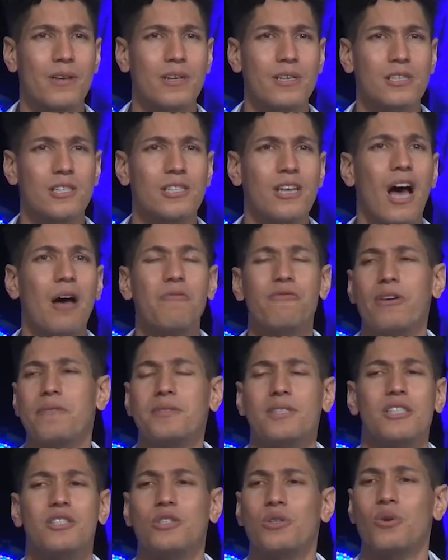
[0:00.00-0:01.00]
Psalm
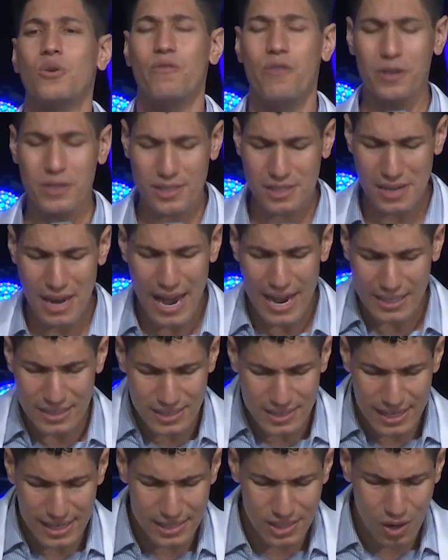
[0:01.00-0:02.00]
52, verse 9
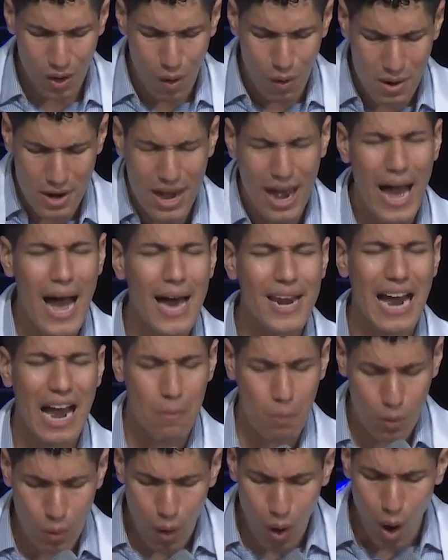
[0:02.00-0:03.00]
says, Oh God, I
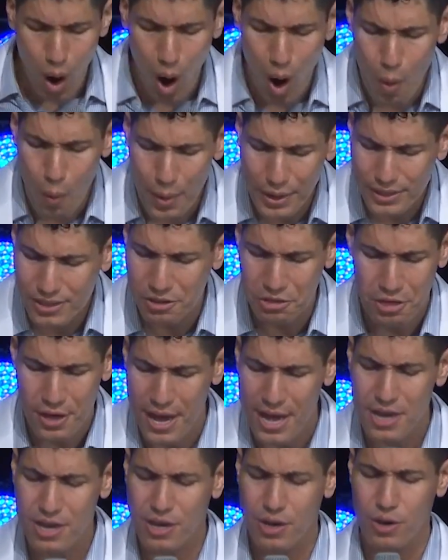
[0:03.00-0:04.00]
will always
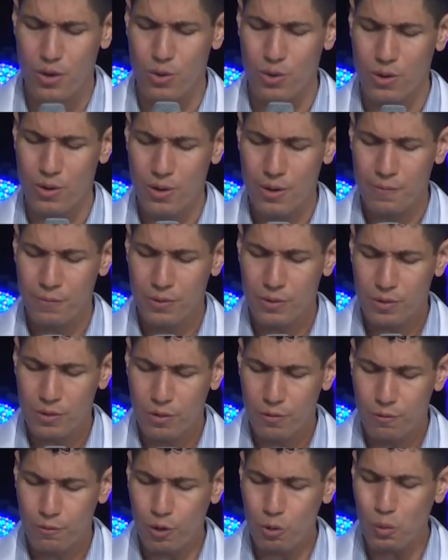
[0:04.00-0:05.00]
thank you
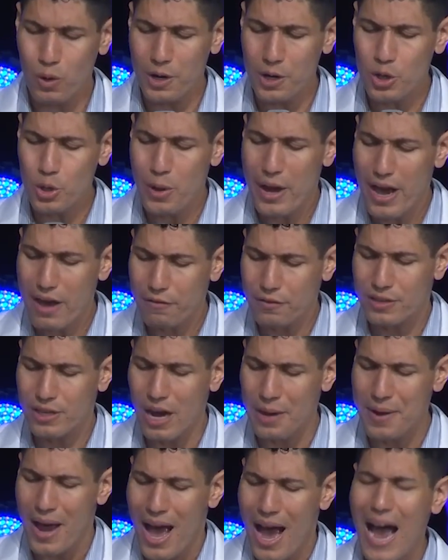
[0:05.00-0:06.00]
for what you have
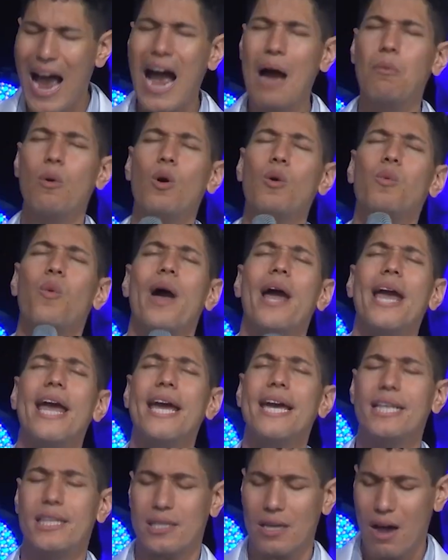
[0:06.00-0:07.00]
done. I will
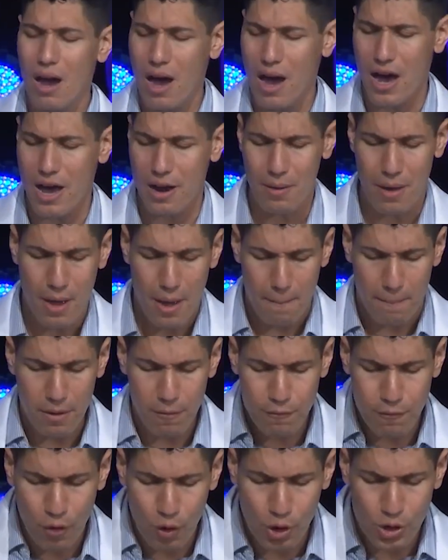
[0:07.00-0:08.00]
wait on
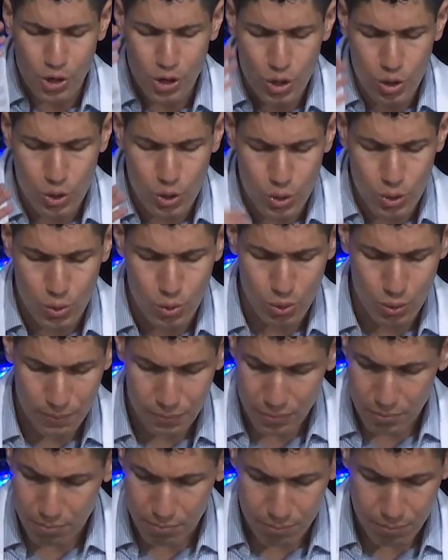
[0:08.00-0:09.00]
before you,
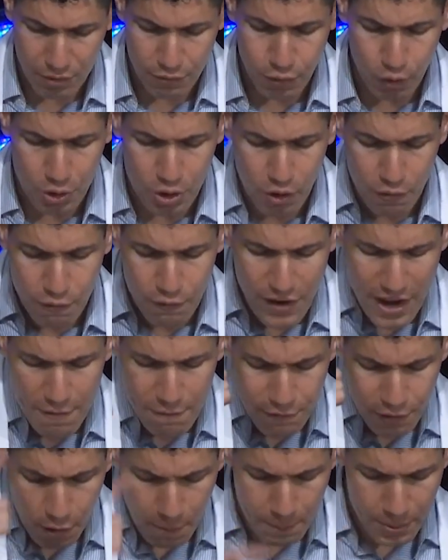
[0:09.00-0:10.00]
before your
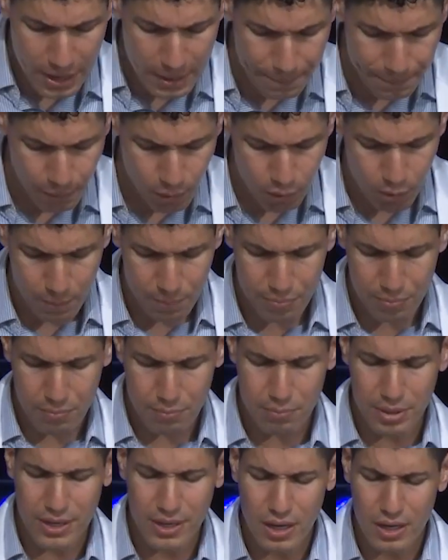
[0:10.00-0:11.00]
faithful people,
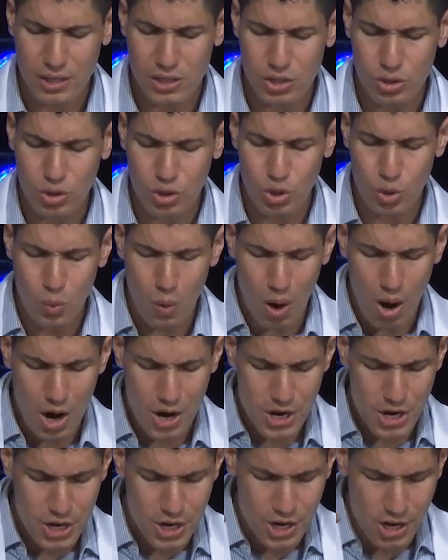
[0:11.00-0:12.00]
because you are
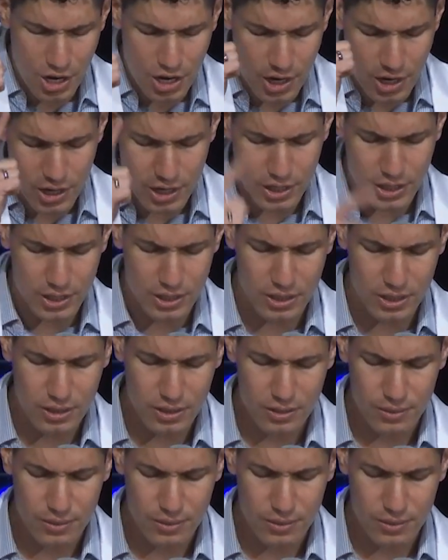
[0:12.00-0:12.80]
good